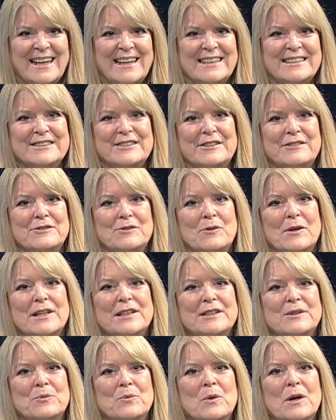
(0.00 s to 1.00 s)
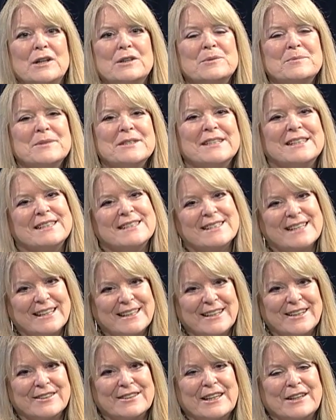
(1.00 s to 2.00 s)
Hello, everyone, and welcome to
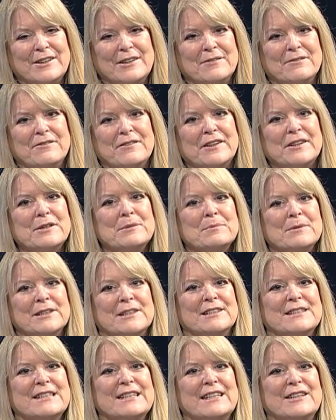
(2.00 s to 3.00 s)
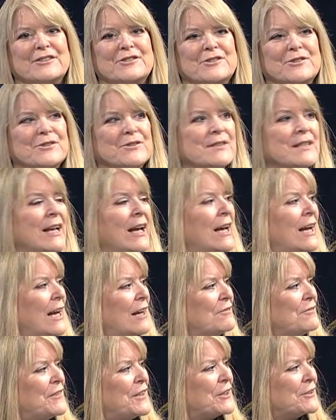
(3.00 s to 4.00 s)
Inside Healthcare. I'm very pleased to introduce
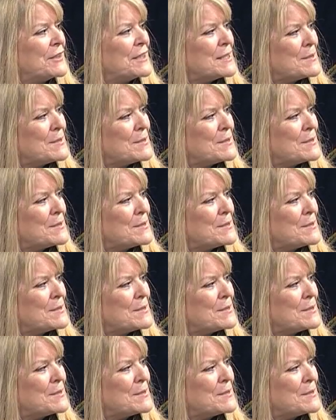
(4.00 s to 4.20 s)
a very